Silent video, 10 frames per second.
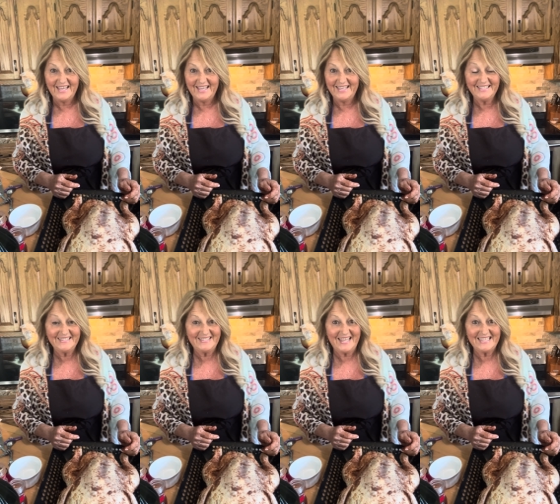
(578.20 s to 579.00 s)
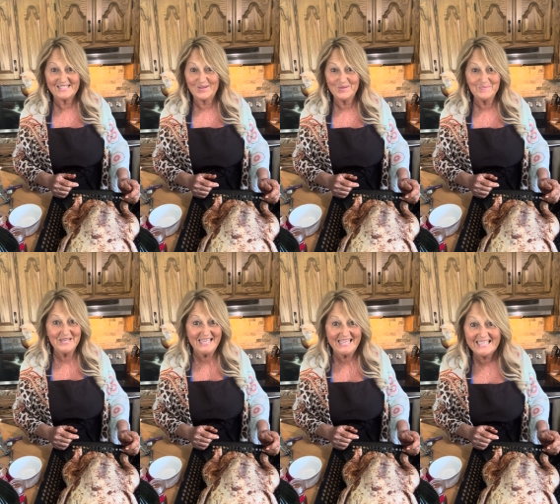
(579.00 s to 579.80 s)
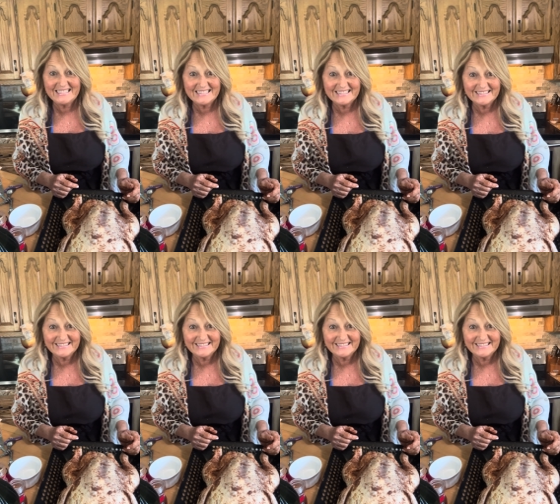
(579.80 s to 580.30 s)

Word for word: And that's gonna be it.